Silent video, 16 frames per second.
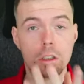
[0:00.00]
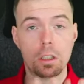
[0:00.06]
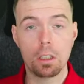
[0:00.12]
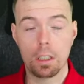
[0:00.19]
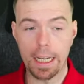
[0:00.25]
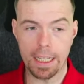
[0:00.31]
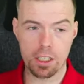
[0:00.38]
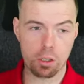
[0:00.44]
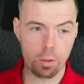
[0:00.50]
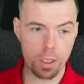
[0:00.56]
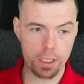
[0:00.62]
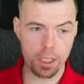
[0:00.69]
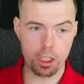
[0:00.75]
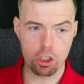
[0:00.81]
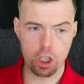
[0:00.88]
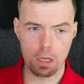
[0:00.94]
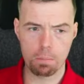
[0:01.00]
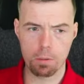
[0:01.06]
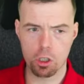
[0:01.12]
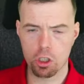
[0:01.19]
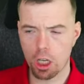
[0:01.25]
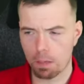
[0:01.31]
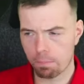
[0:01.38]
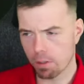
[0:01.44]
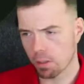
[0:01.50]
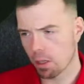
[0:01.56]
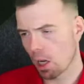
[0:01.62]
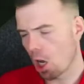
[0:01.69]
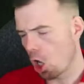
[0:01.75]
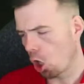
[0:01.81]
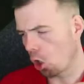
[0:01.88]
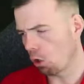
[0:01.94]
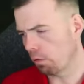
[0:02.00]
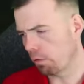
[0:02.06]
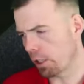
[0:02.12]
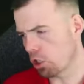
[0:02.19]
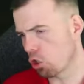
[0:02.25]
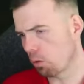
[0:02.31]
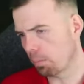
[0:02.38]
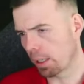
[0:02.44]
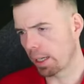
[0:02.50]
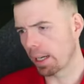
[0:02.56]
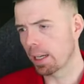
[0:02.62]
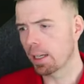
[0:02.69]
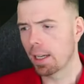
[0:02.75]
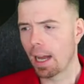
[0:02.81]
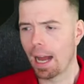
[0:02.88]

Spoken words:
Exquisite, cheap as chips. Lovely jubbly.